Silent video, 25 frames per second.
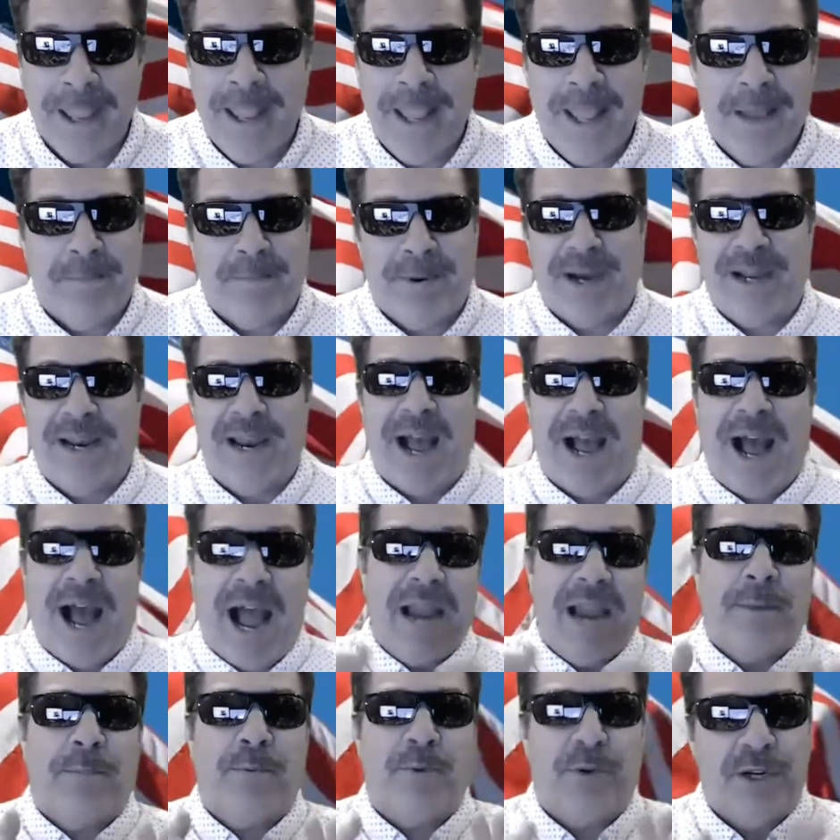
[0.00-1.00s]
But I
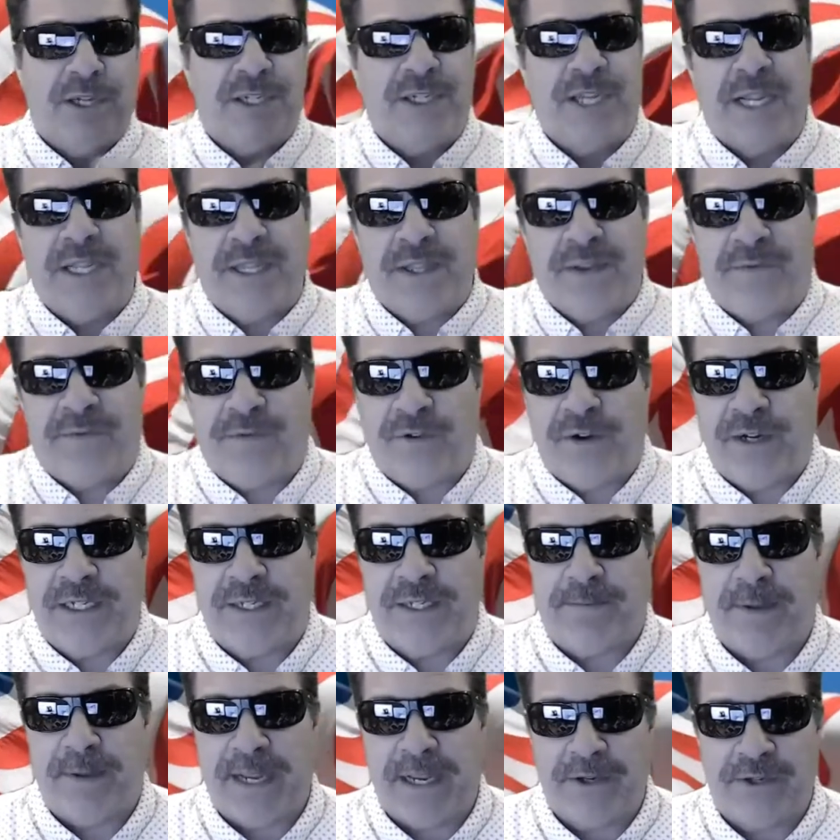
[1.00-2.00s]
appreciate the free
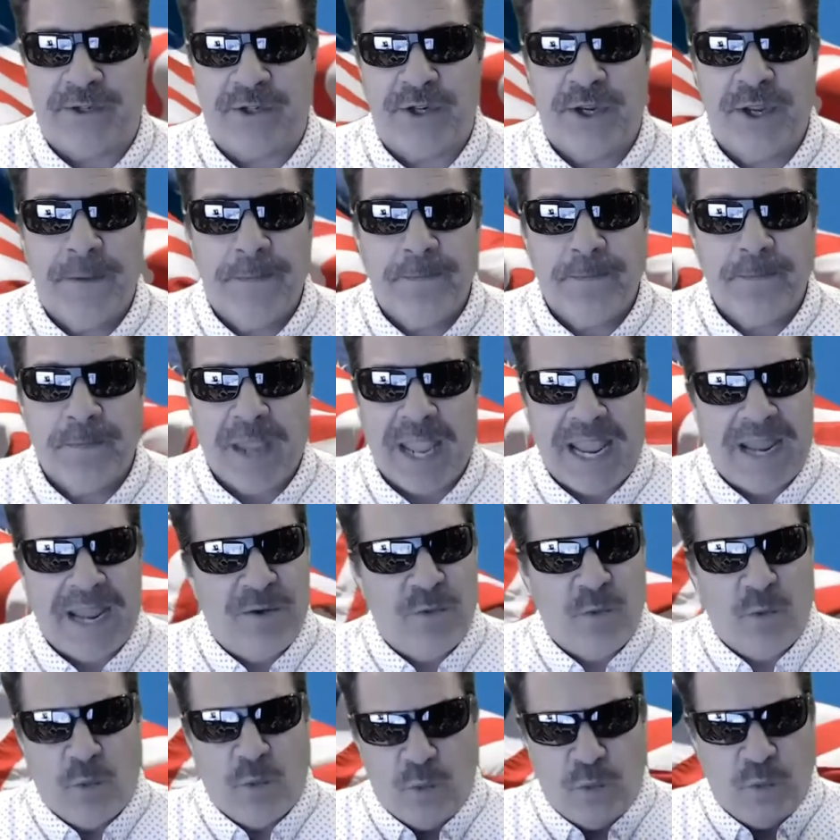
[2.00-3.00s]
speech. And
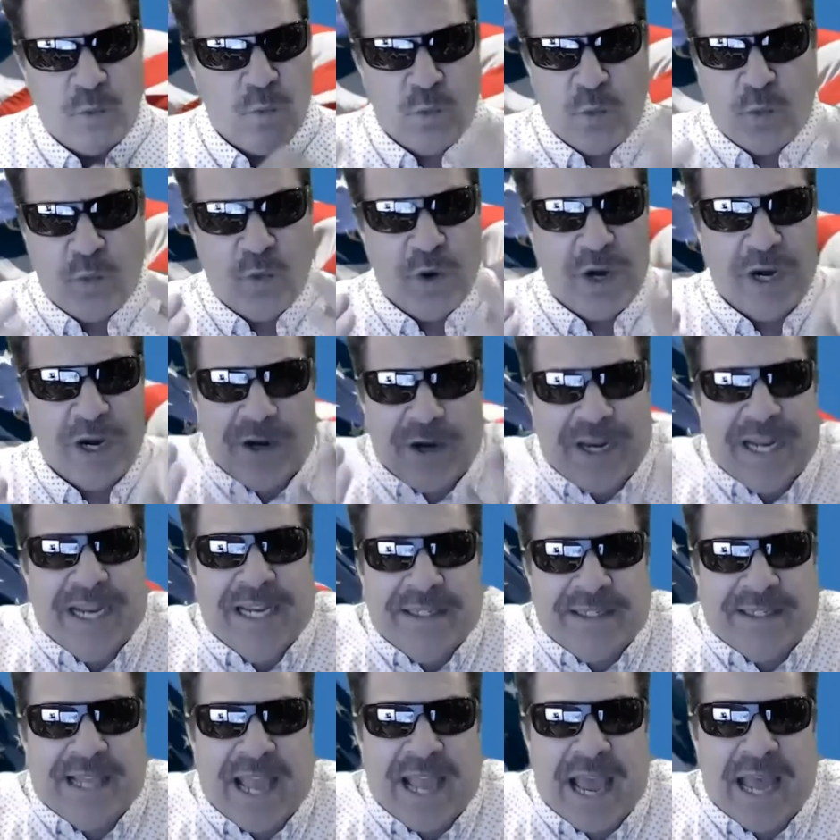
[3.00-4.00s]
where
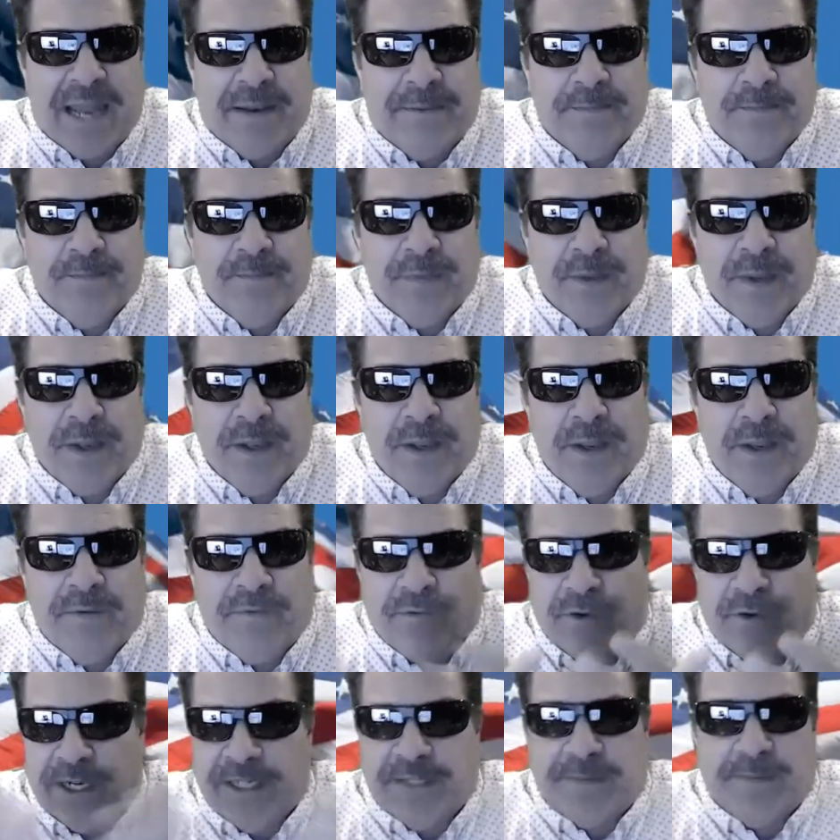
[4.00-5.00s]
is that
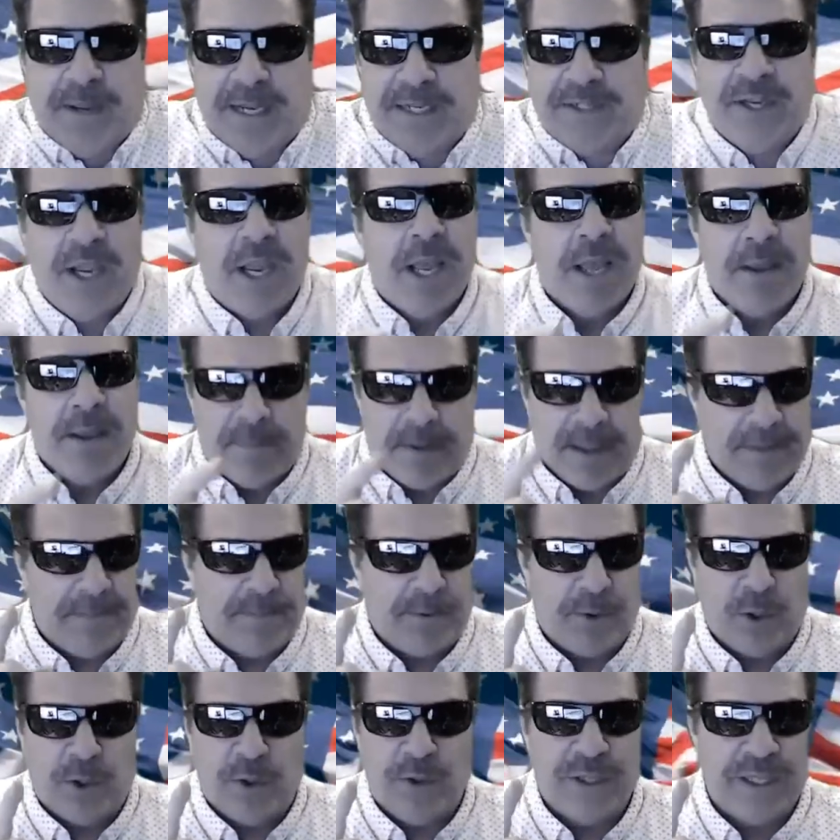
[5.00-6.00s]
free speech?
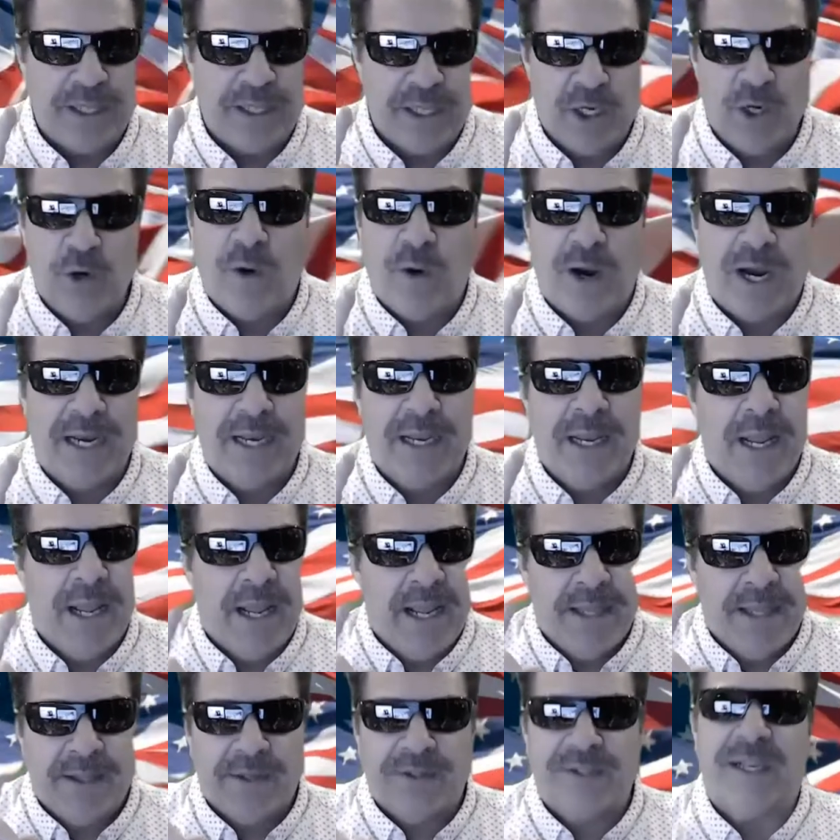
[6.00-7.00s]
People, you know what?
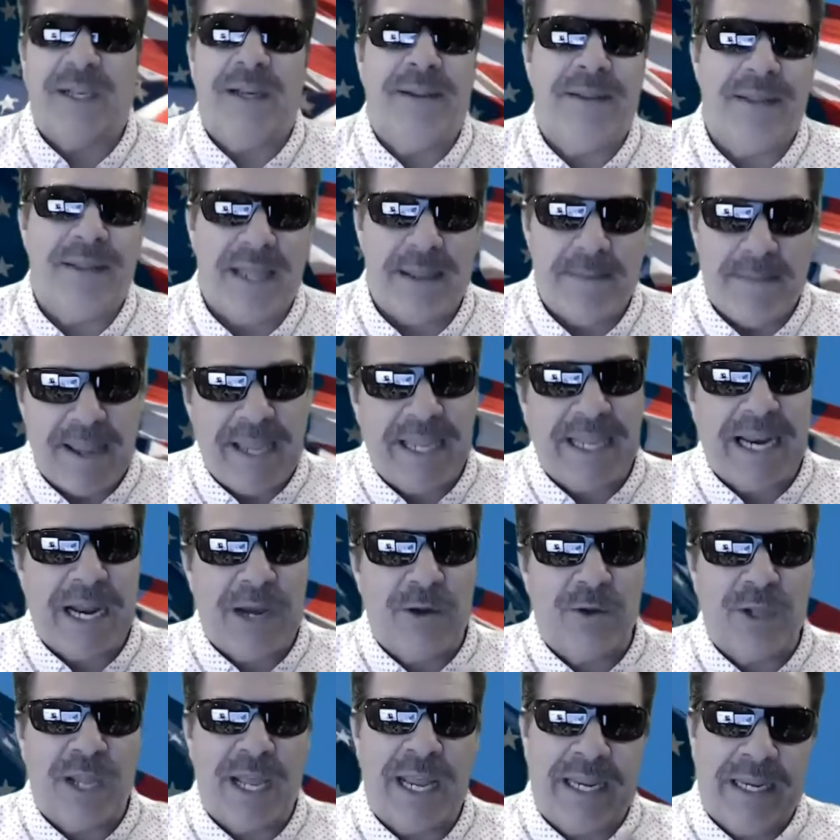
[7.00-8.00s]
They make it
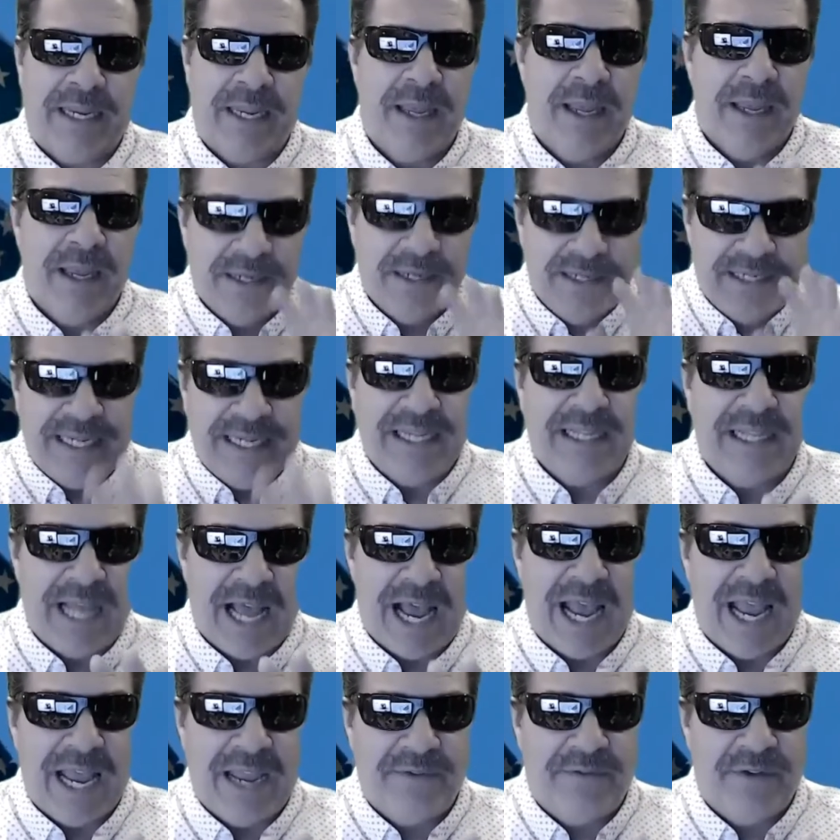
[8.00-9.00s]
out like
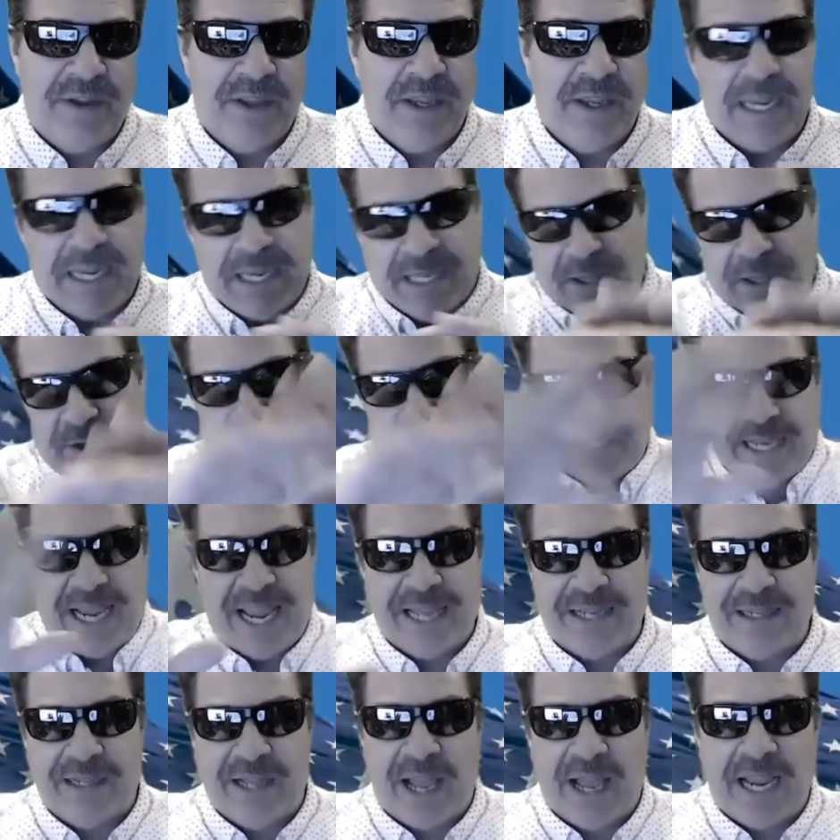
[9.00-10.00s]
DLive in those
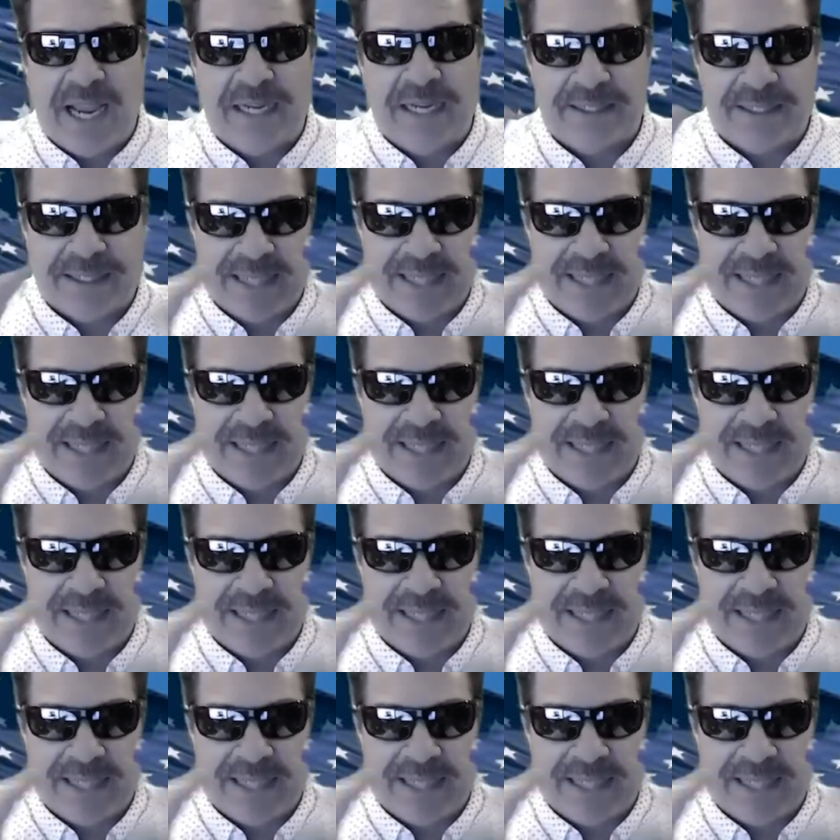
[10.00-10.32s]
headlines.